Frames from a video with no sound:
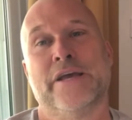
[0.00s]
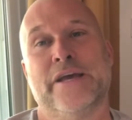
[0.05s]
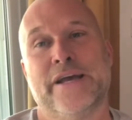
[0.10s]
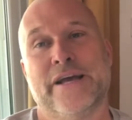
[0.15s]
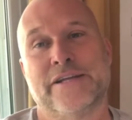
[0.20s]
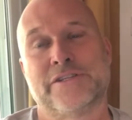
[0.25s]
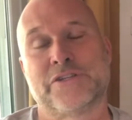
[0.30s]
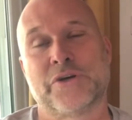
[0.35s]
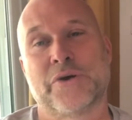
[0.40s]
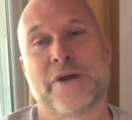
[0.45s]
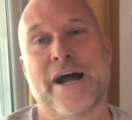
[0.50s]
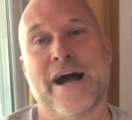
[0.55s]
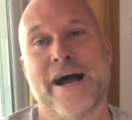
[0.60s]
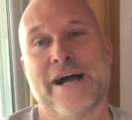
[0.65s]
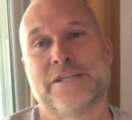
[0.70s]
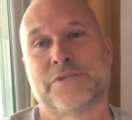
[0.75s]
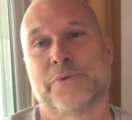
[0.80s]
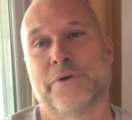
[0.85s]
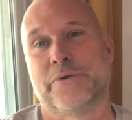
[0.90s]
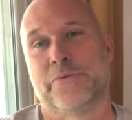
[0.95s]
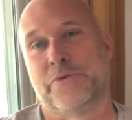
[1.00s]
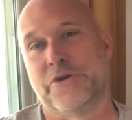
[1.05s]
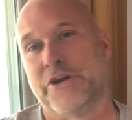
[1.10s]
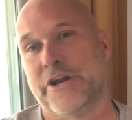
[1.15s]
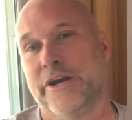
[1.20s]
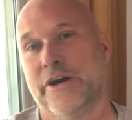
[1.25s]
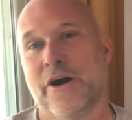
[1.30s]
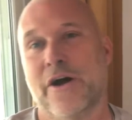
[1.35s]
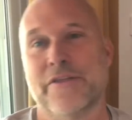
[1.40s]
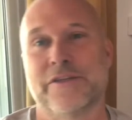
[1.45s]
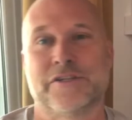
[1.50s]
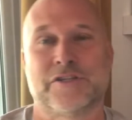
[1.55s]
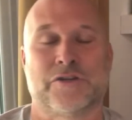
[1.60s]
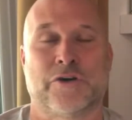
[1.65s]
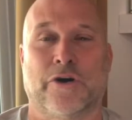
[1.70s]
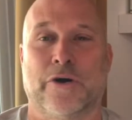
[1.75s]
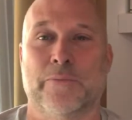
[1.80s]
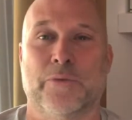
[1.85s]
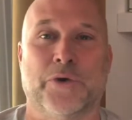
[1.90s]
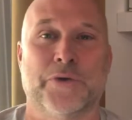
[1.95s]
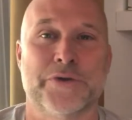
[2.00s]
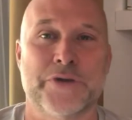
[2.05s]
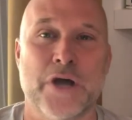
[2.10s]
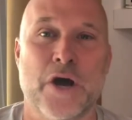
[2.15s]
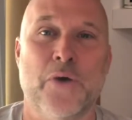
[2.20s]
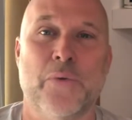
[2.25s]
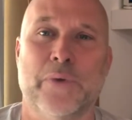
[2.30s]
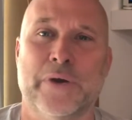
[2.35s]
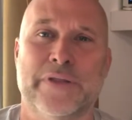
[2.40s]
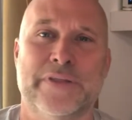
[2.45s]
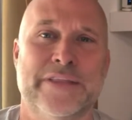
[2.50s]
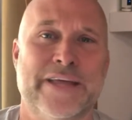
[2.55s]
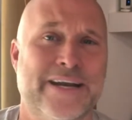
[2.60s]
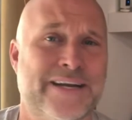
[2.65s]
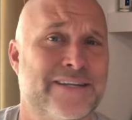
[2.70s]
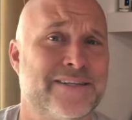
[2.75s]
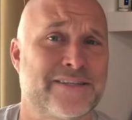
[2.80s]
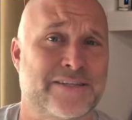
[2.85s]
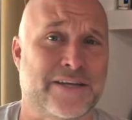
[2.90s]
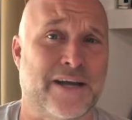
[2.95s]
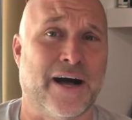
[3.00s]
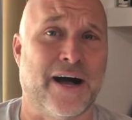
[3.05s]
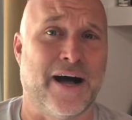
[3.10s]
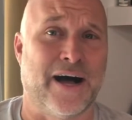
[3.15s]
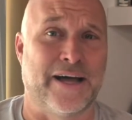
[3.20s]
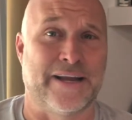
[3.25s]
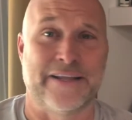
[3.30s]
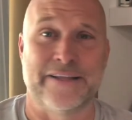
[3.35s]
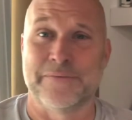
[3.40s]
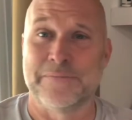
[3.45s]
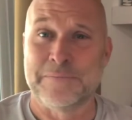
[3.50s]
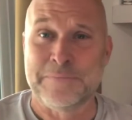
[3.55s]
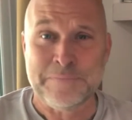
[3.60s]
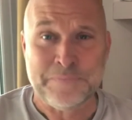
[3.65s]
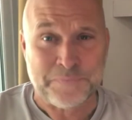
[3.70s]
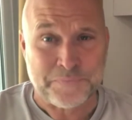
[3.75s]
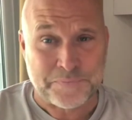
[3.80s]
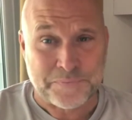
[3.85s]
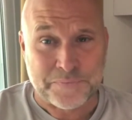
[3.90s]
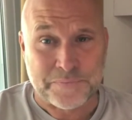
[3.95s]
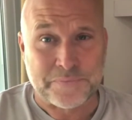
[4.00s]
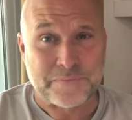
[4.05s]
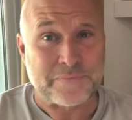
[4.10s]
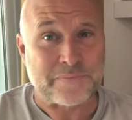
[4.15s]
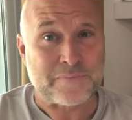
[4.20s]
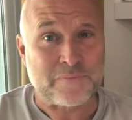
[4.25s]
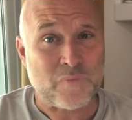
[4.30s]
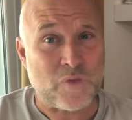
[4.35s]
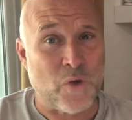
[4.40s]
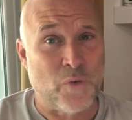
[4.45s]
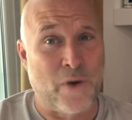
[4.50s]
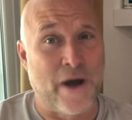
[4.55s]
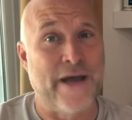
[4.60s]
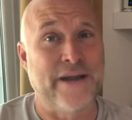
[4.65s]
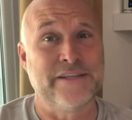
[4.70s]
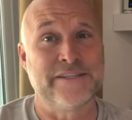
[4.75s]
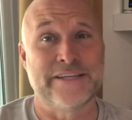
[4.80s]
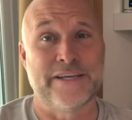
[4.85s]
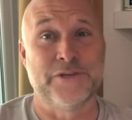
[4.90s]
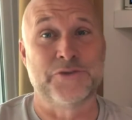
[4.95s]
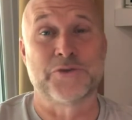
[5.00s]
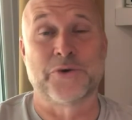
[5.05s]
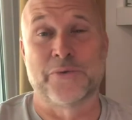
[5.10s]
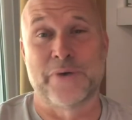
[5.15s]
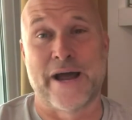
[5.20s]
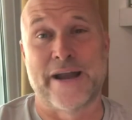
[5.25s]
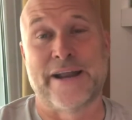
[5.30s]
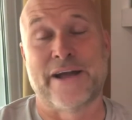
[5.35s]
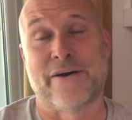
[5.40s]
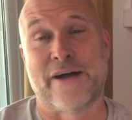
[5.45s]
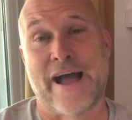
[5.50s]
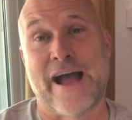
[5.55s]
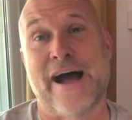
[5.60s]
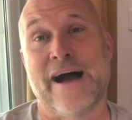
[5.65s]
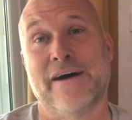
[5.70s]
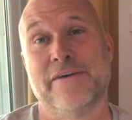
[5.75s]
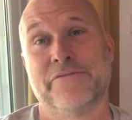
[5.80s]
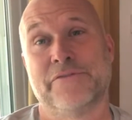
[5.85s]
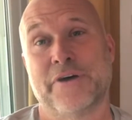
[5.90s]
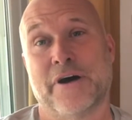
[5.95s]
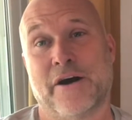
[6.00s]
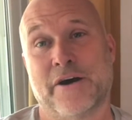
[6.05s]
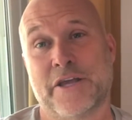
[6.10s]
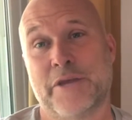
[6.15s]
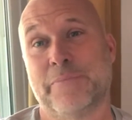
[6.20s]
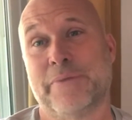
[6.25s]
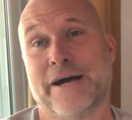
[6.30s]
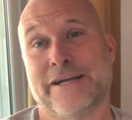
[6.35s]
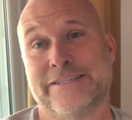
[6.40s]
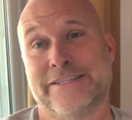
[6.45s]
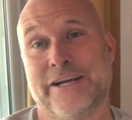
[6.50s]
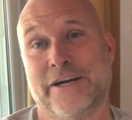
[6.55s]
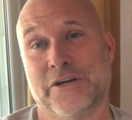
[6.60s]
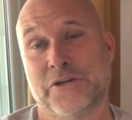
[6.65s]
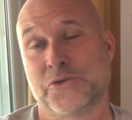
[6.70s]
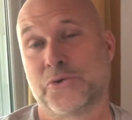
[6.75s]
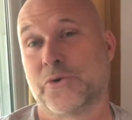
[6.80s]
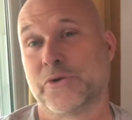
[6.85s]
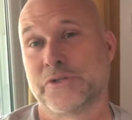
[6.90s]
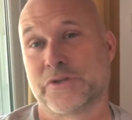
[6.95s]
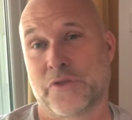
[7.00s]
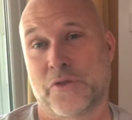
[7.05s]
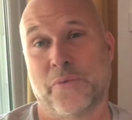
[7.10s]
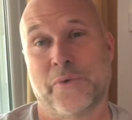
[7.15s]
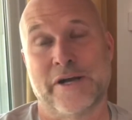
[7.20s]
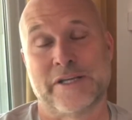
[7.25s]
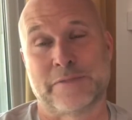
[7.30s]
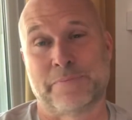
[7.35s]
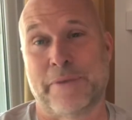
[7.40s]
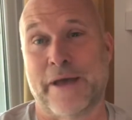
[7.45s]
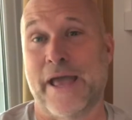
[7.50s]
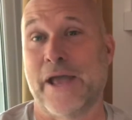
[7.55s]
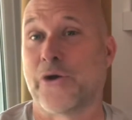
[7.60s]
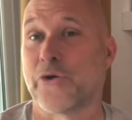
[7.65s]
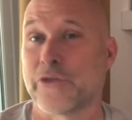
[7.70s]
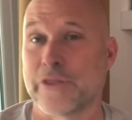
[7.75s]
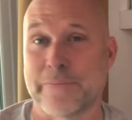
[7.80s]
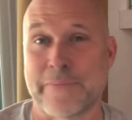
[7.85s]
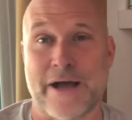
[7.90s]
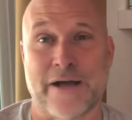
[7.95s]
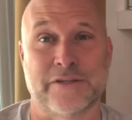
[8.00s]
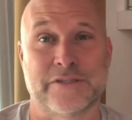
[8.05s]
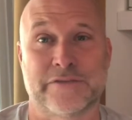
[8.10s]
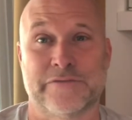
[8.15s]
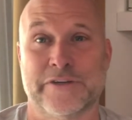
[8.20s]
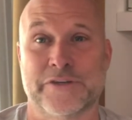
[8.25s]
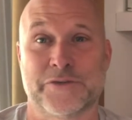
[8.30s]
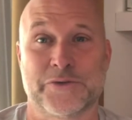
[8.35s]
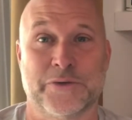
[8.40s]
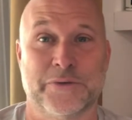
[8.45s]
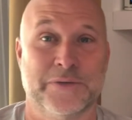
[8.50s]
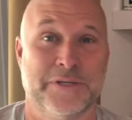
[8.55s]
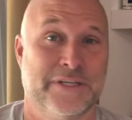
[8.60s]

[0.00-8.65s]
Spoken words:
And so, guys, when you hear all this turmoil, know that it is God. Why does Israel right now have the occupied territories or the West Bank or the mountains of Israel?